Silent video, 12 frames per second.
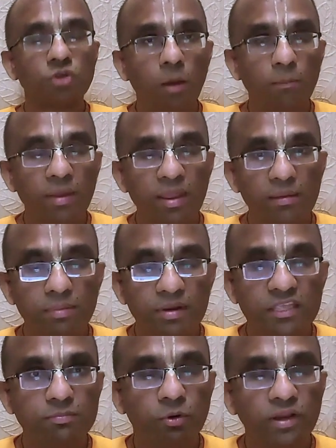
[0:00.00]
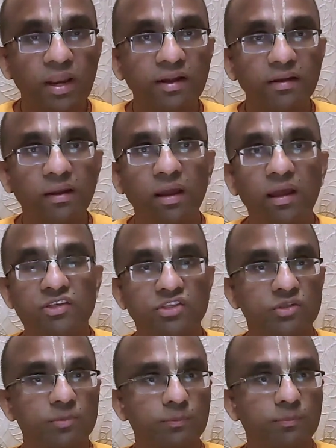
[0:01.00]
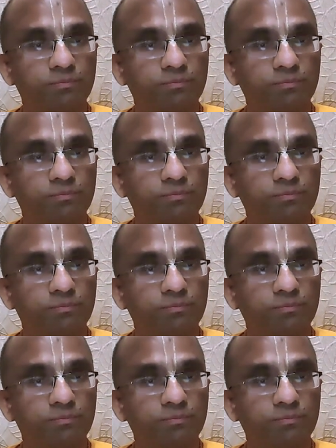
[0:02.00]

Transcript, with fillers: stop him. Please protect us.